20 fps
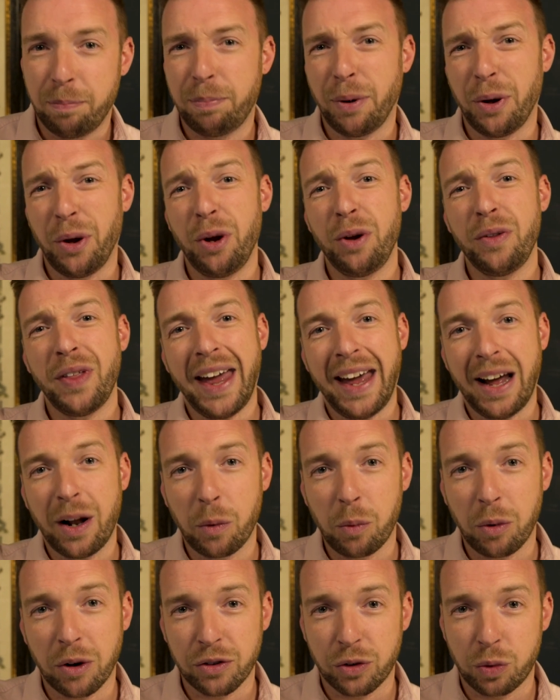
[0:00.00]
But who the
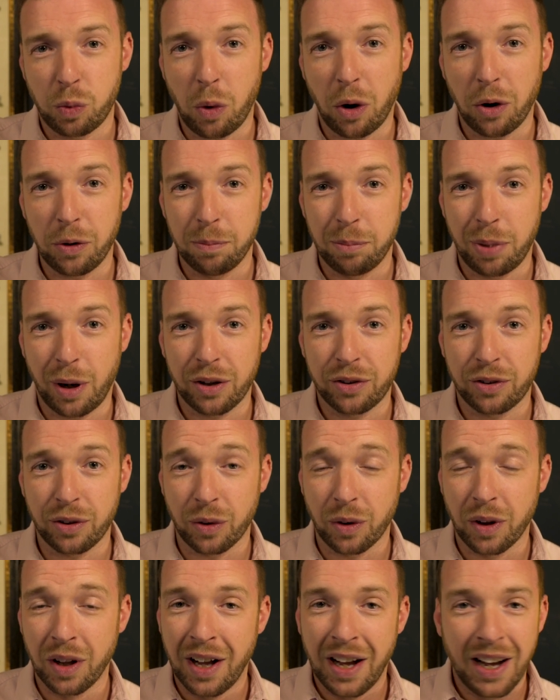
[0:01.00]
hell wants one
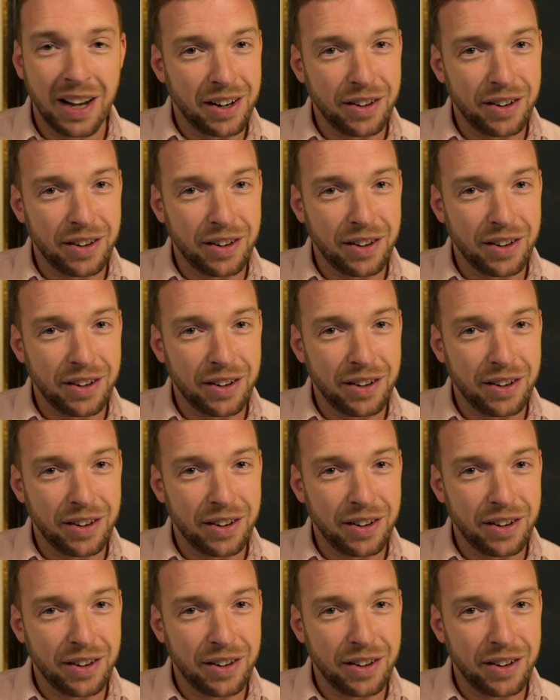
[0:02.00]
bottle?